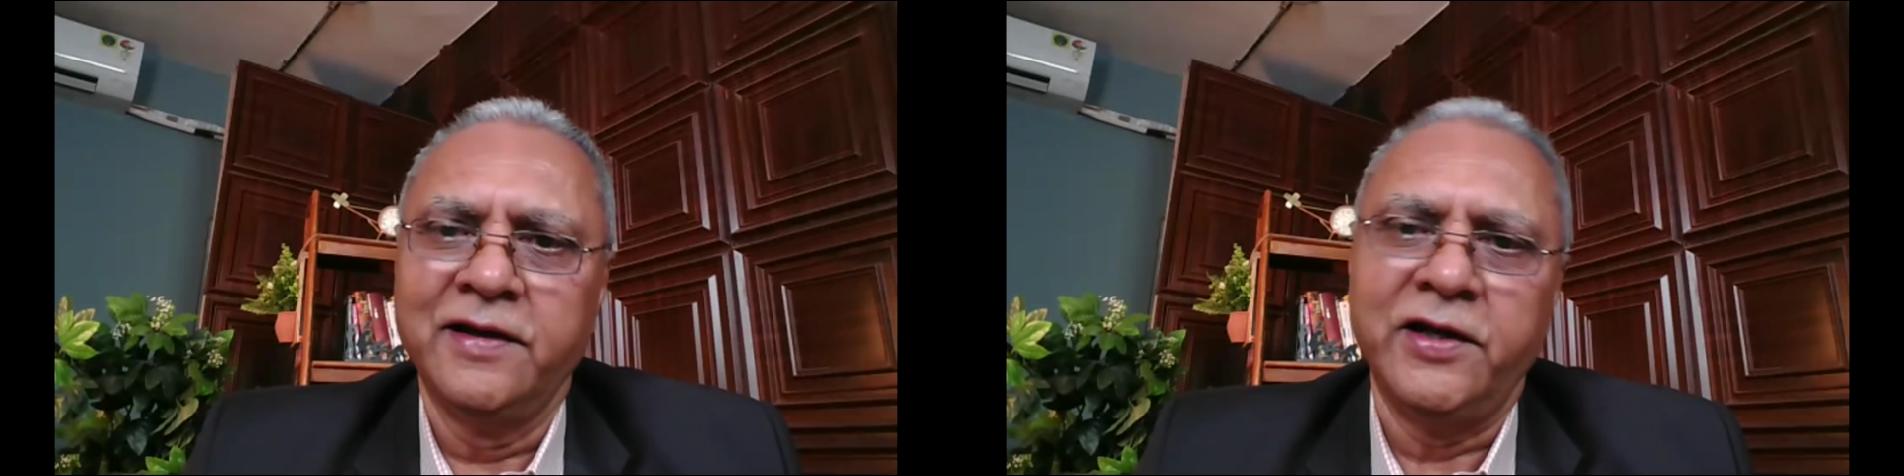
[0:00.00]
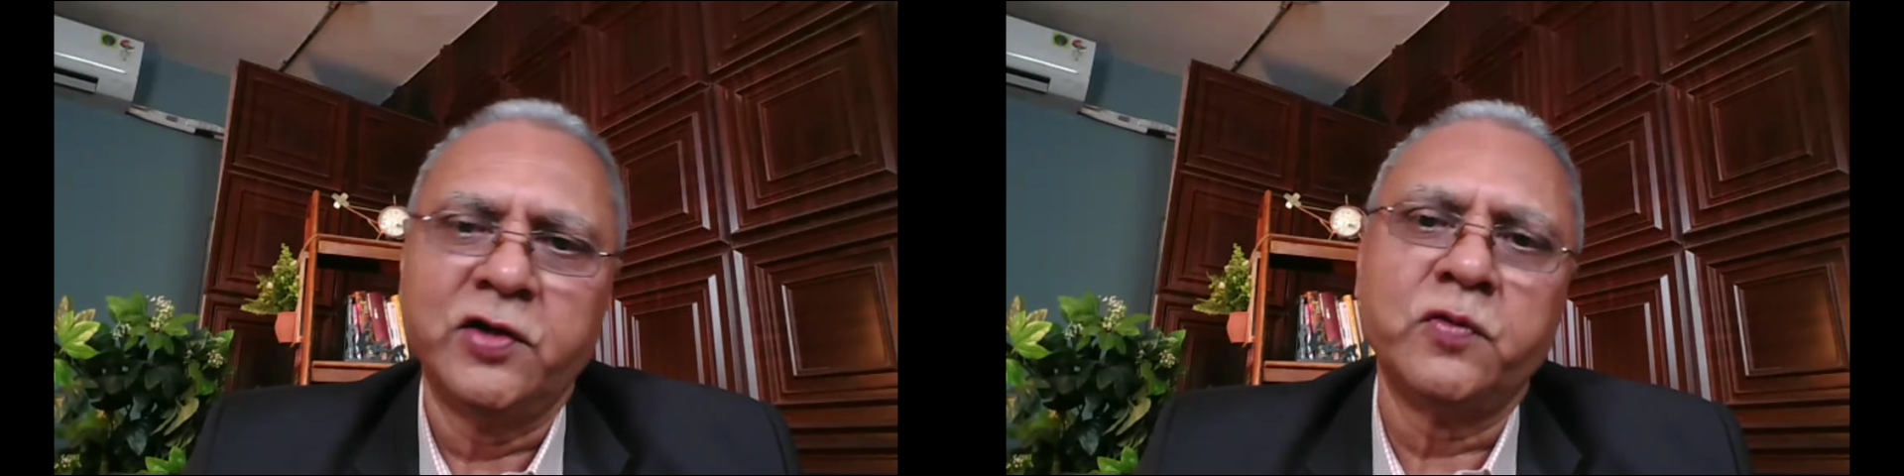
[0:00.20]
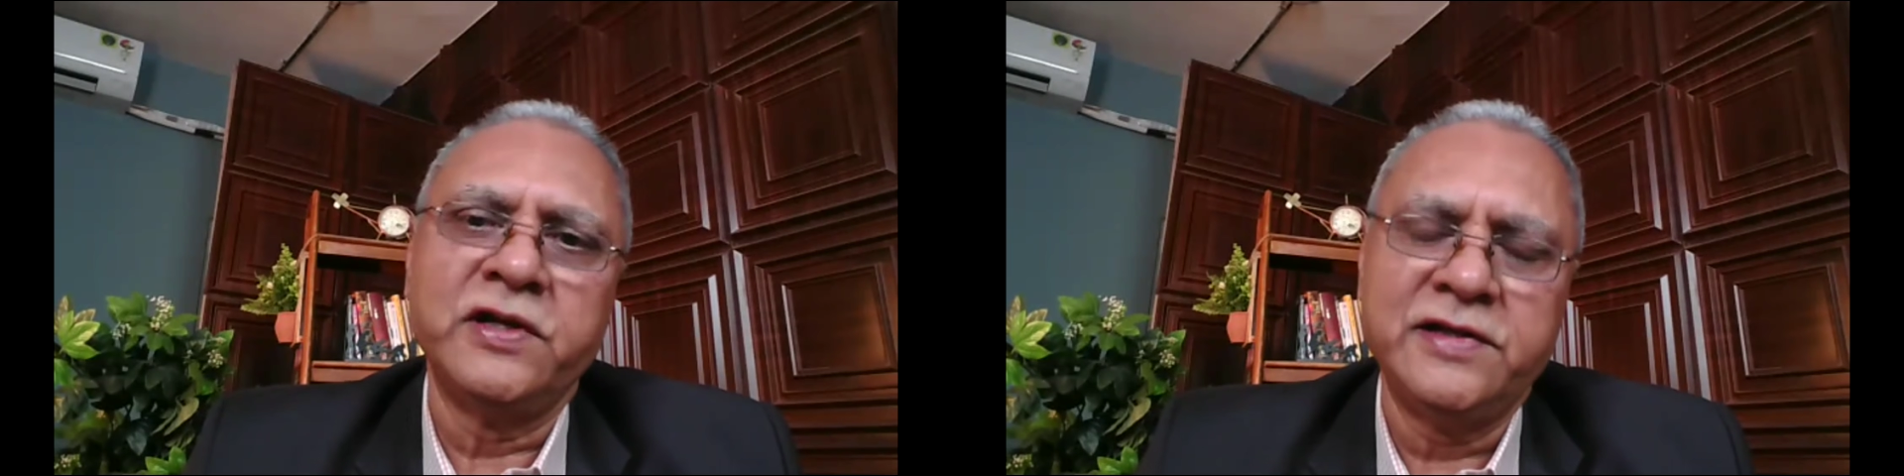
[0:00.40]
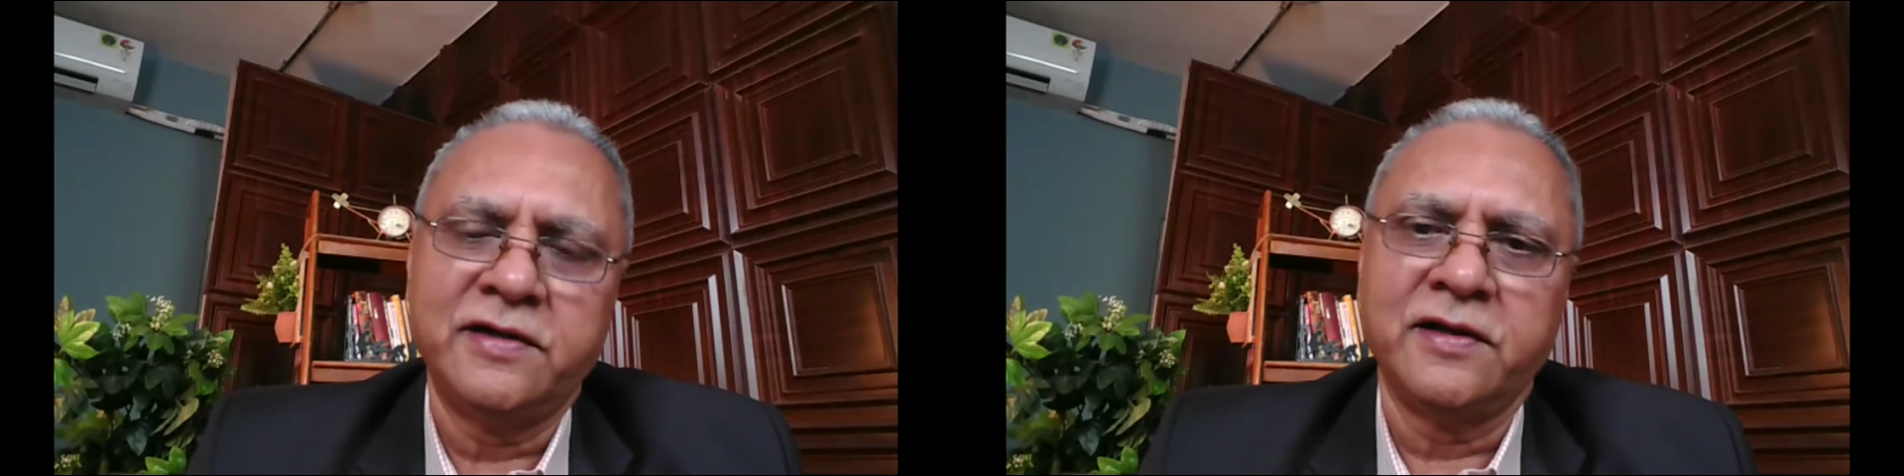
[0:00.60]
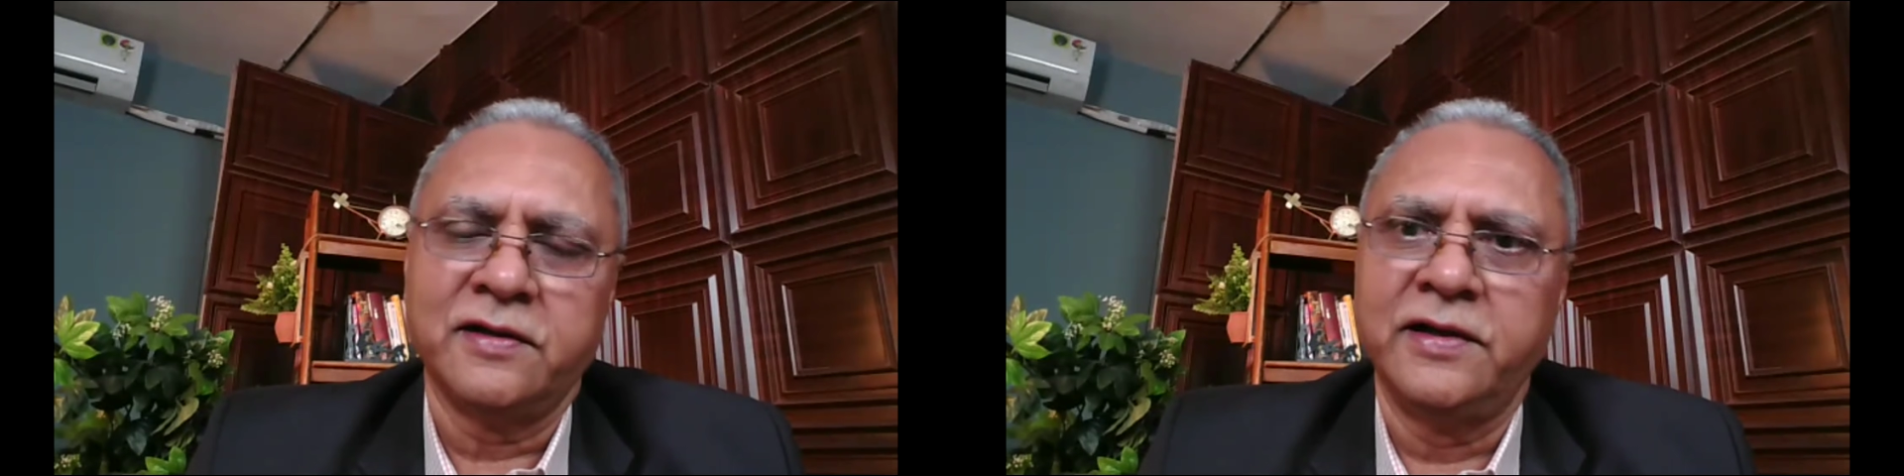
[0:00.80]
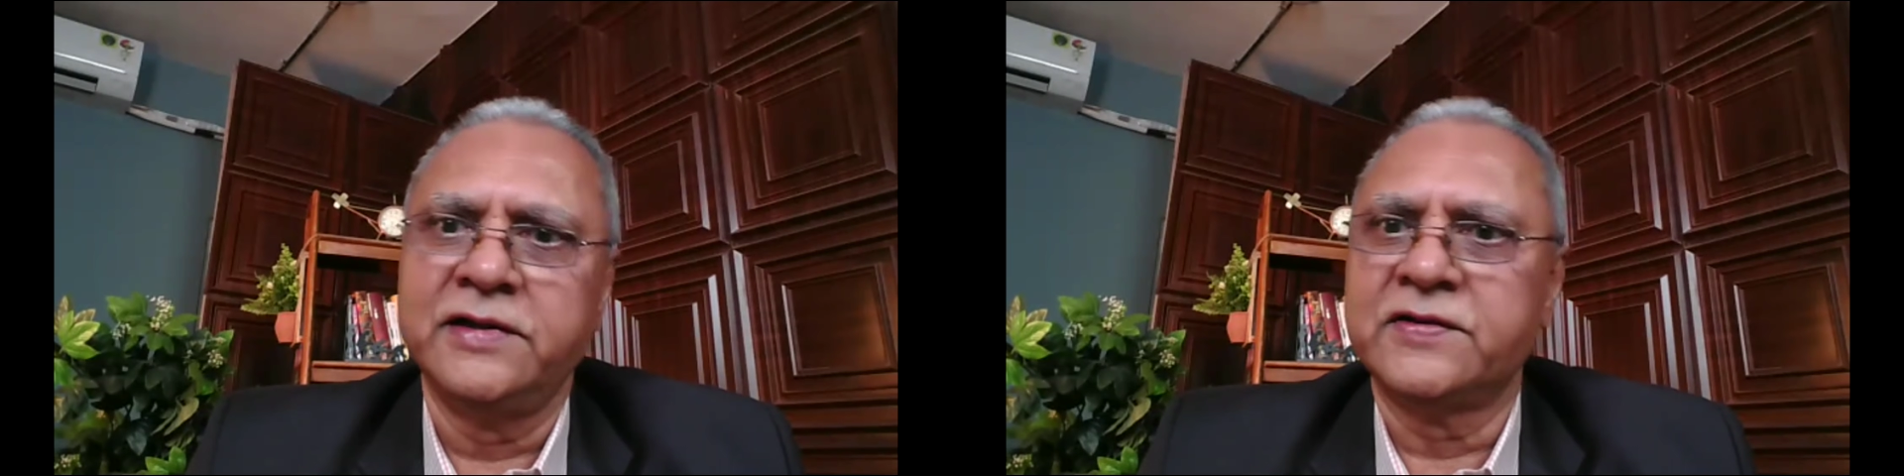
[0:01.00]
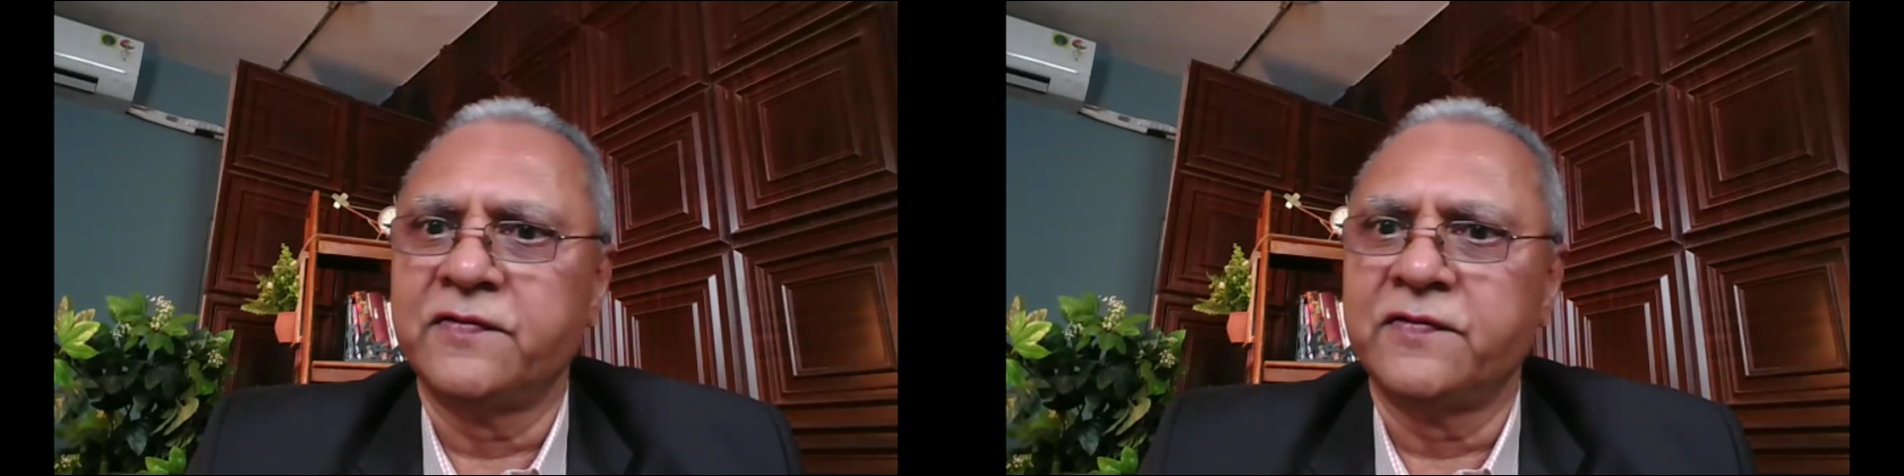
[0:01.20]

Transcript: into digital, it is